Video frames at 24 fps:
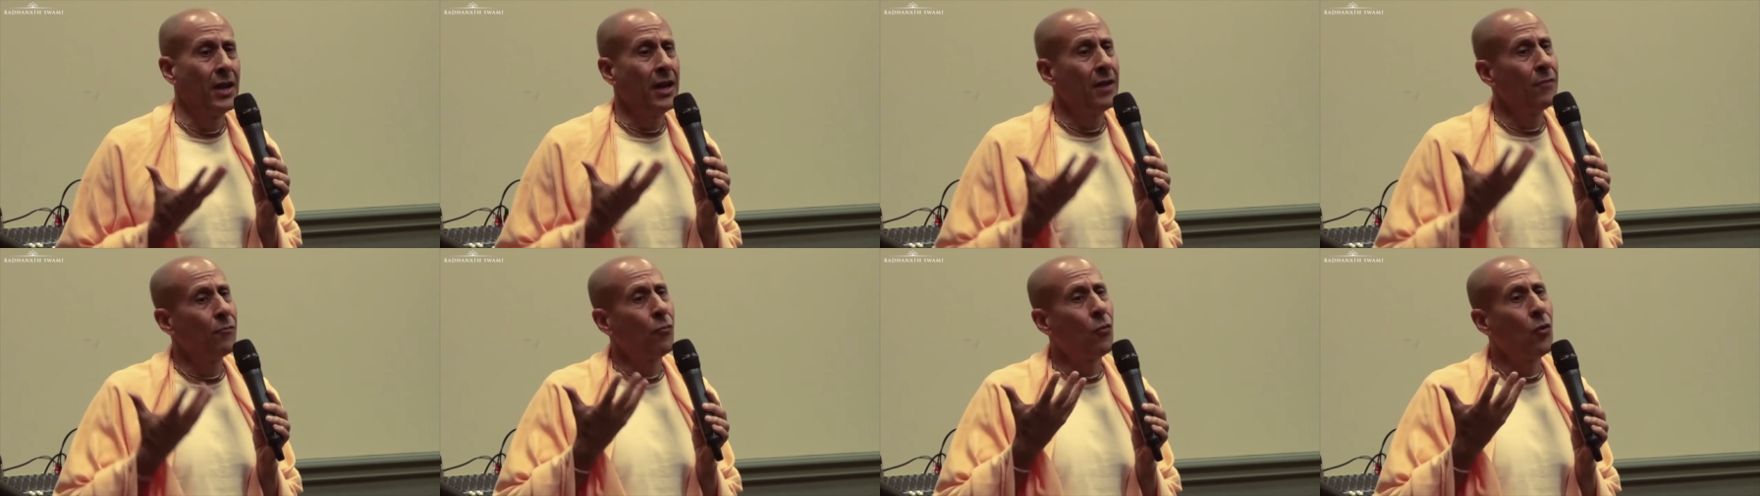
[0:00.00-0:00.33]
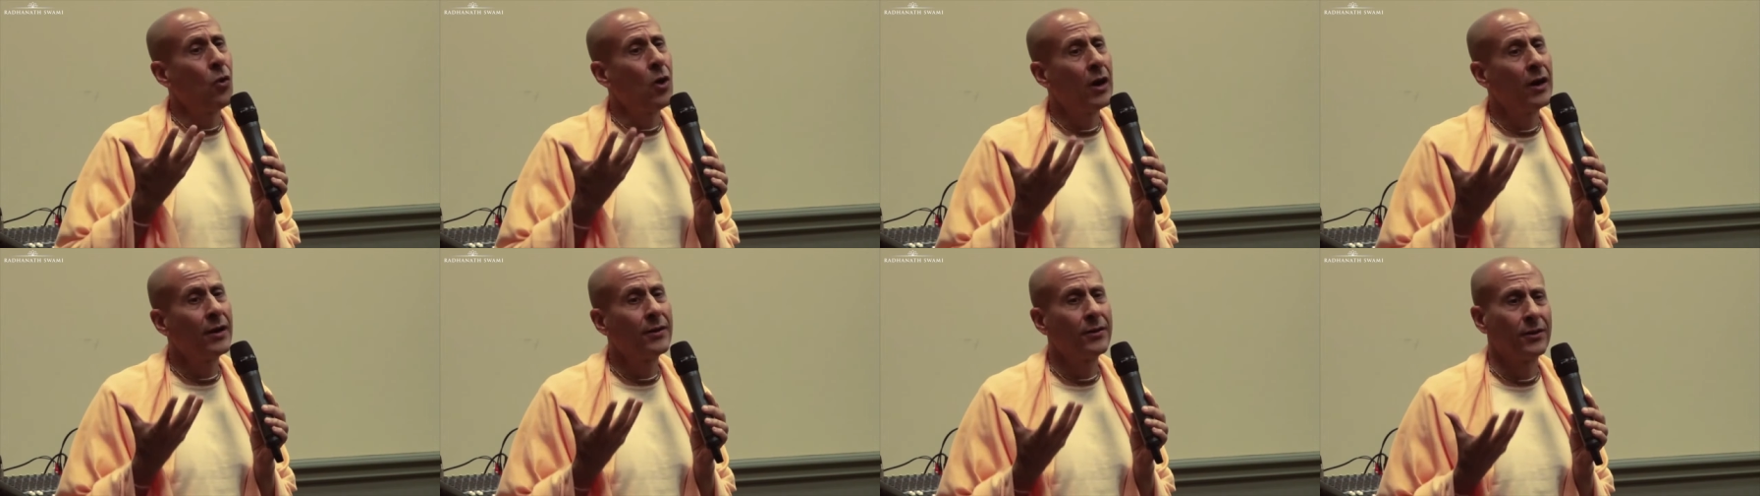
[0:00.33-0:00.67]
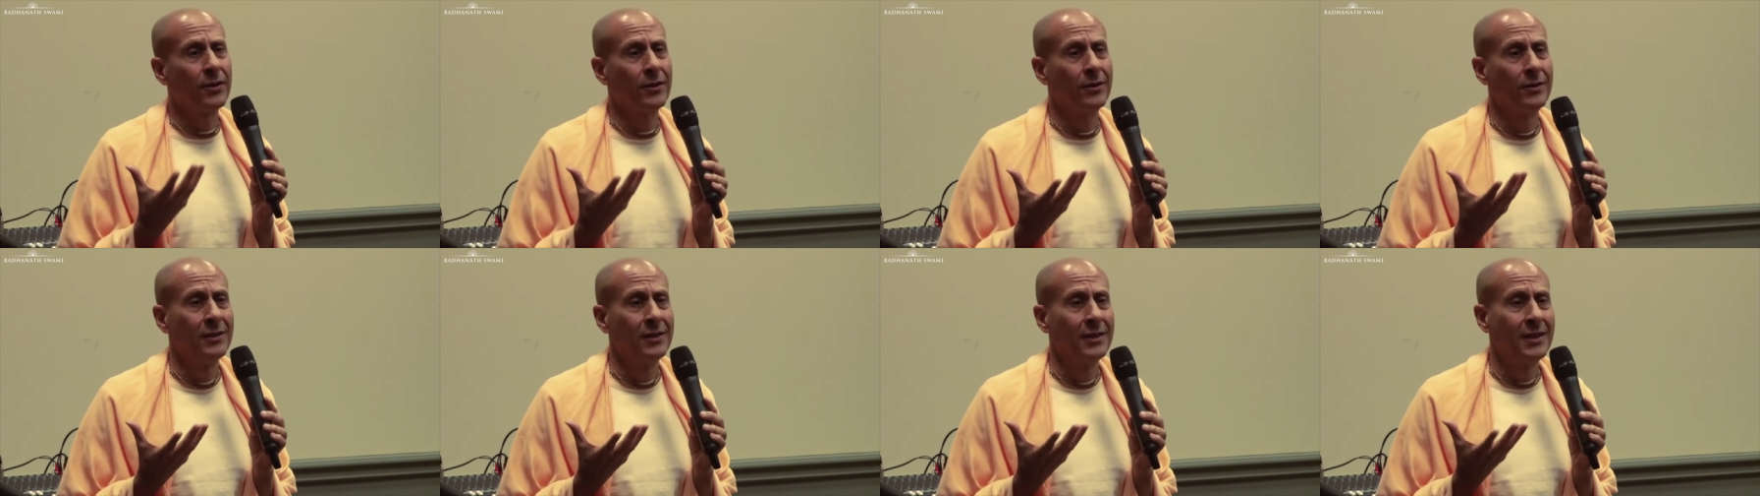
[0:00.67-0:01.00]
and
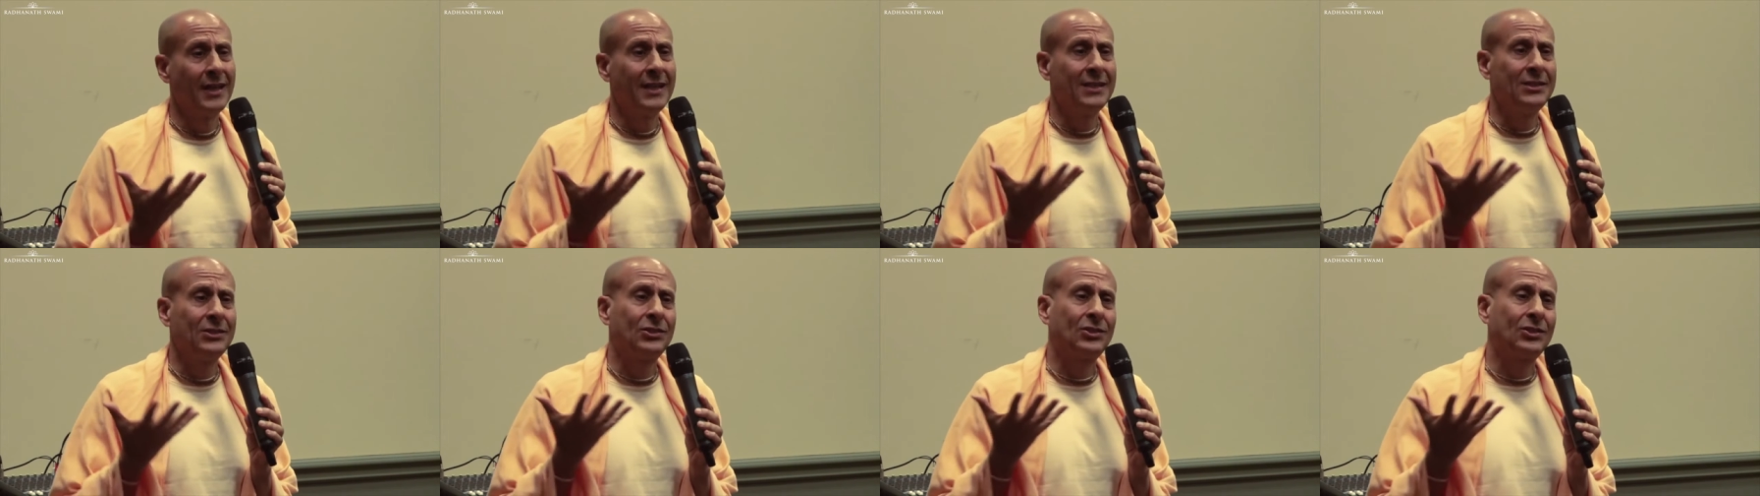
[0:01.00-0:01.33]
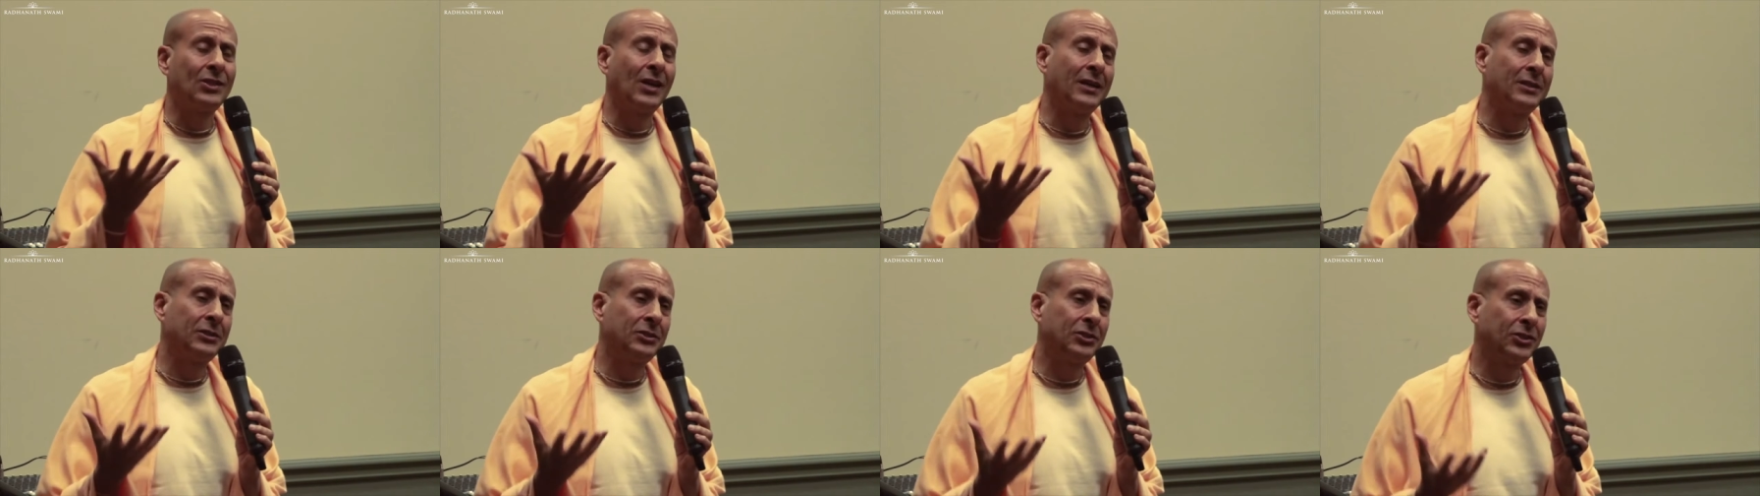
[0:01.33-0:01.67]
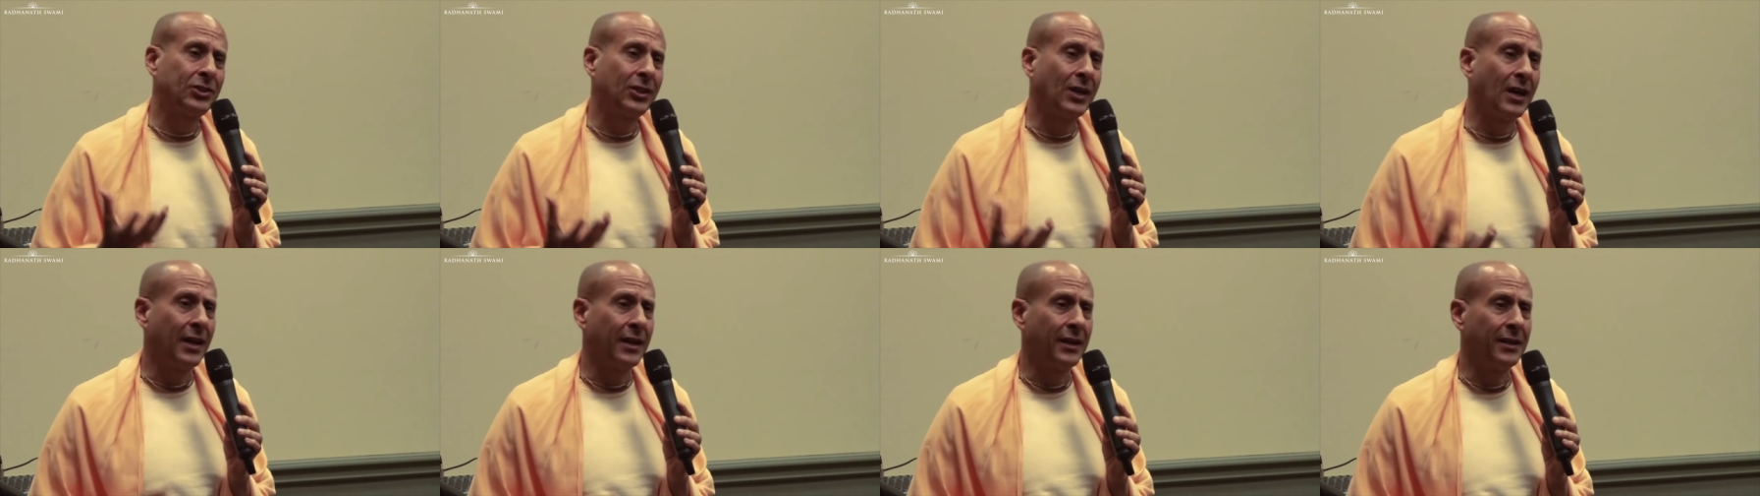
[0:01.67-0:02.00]
water and
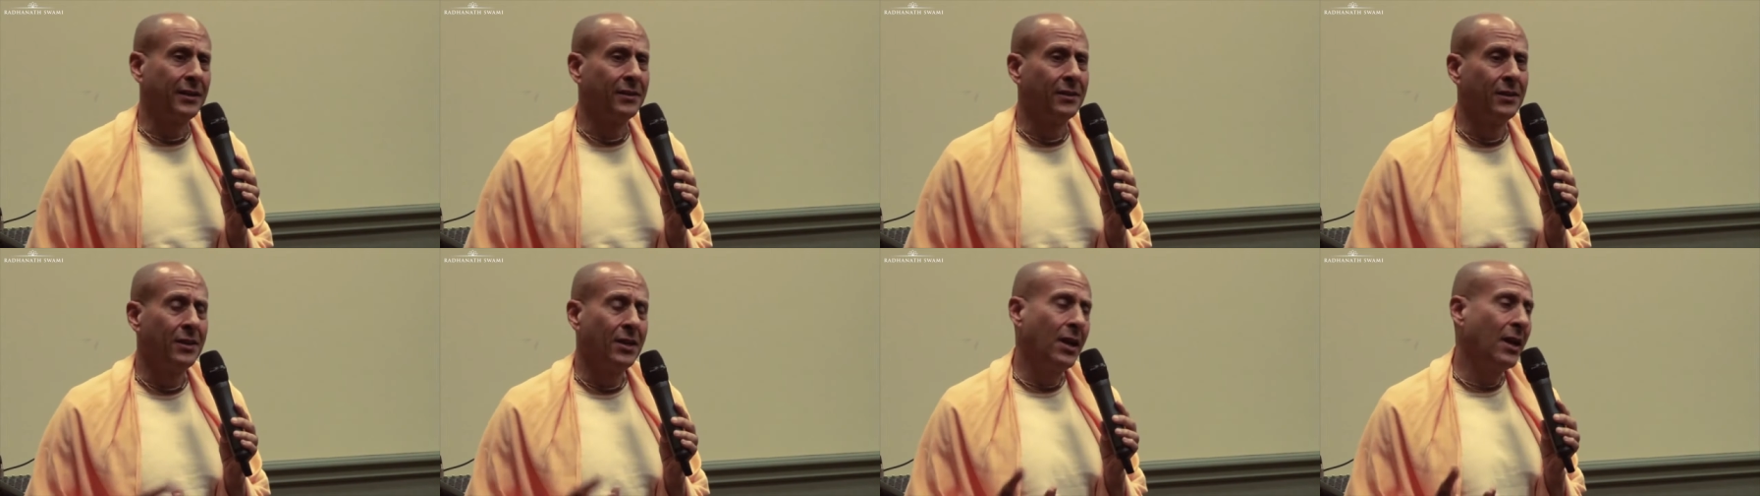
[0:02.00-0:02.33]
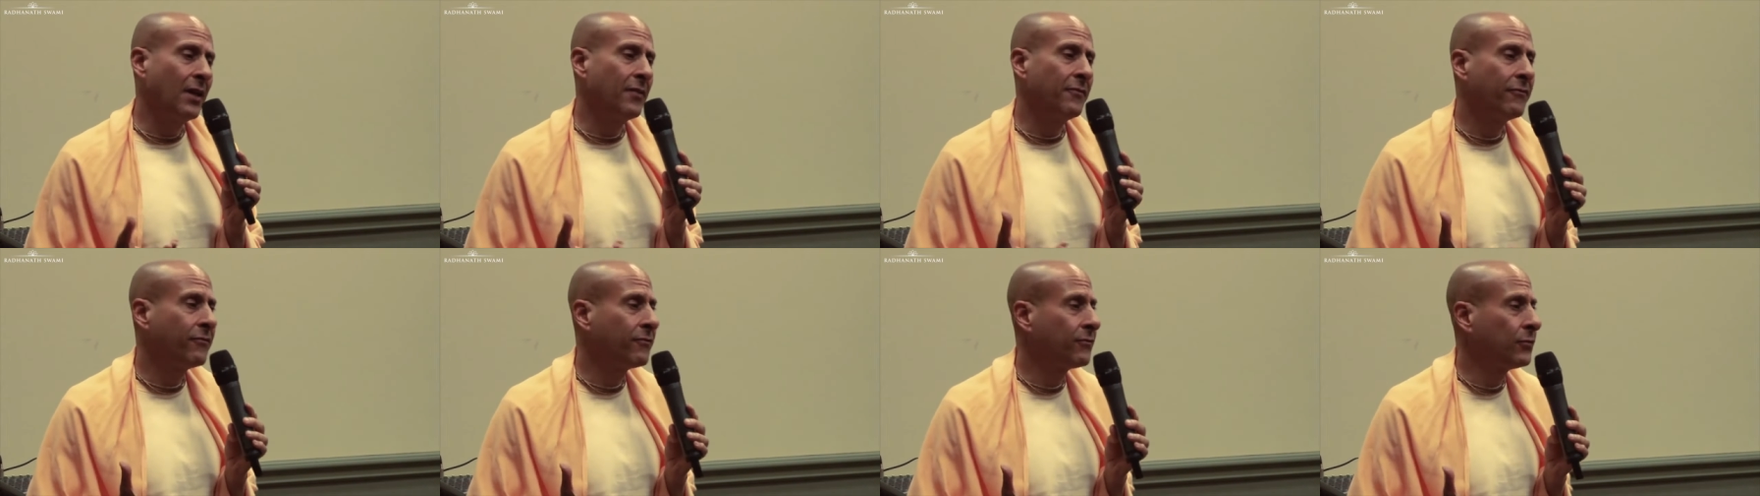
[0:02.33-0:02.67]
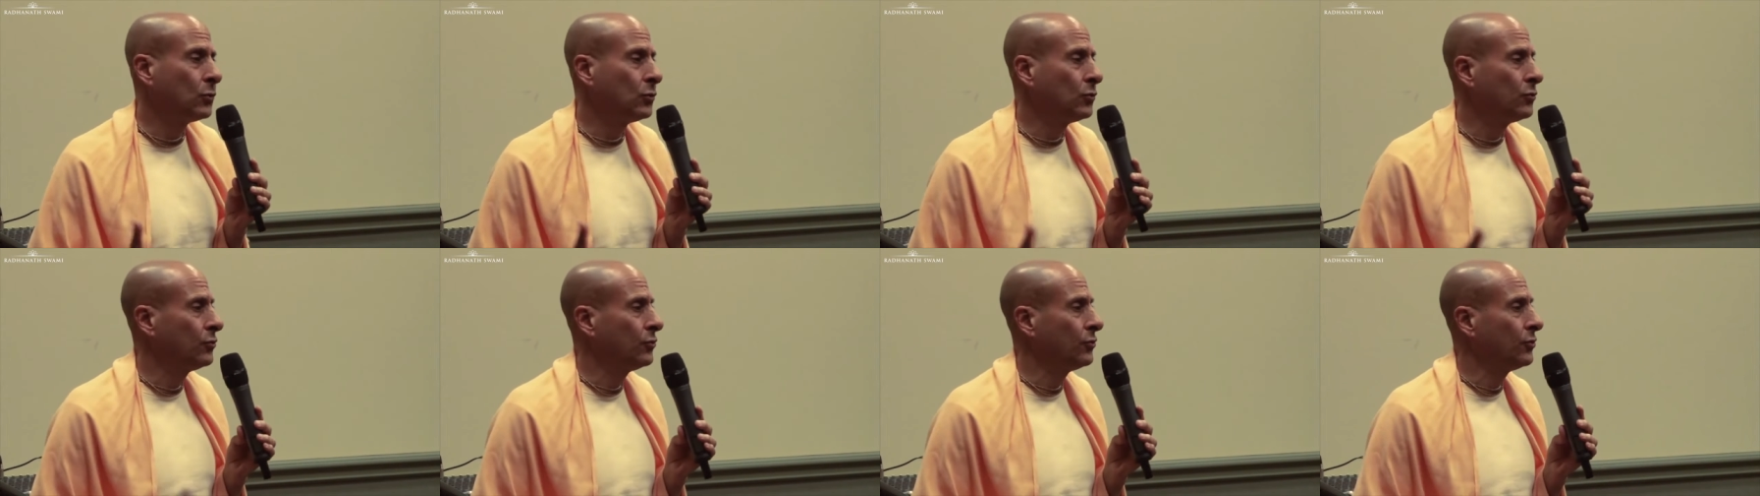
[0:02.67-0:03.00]
sunshine and
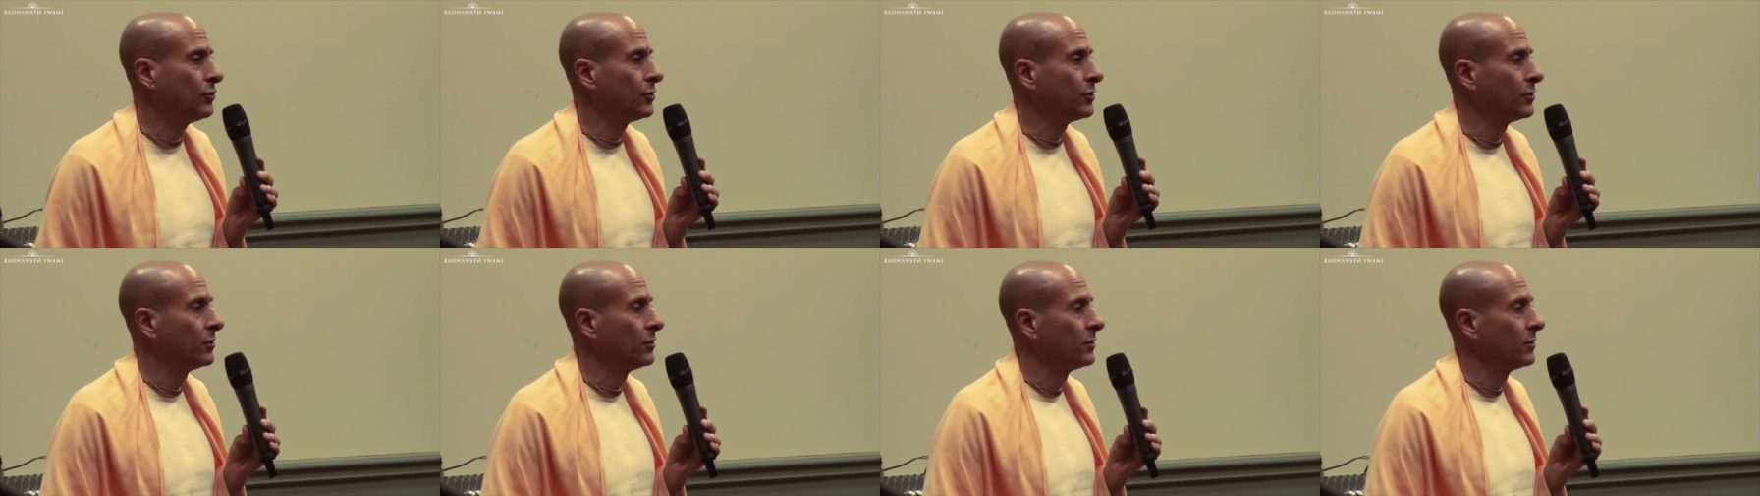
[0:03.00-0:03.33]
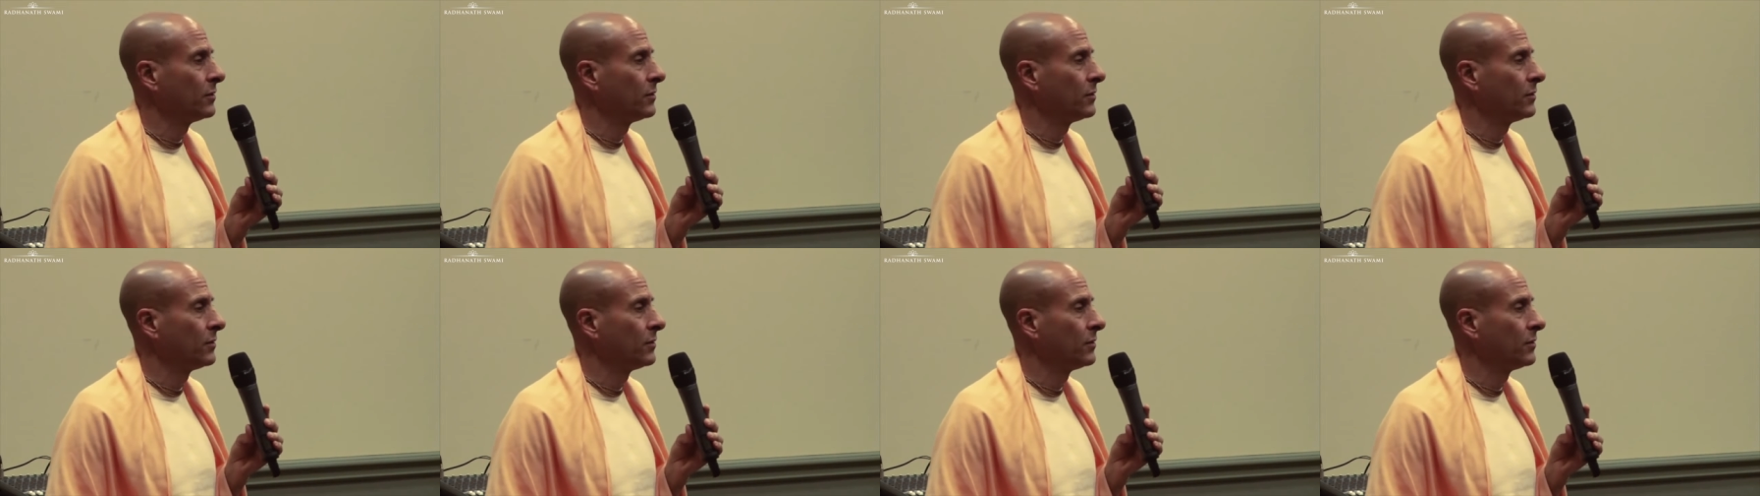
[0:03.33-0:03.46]
food.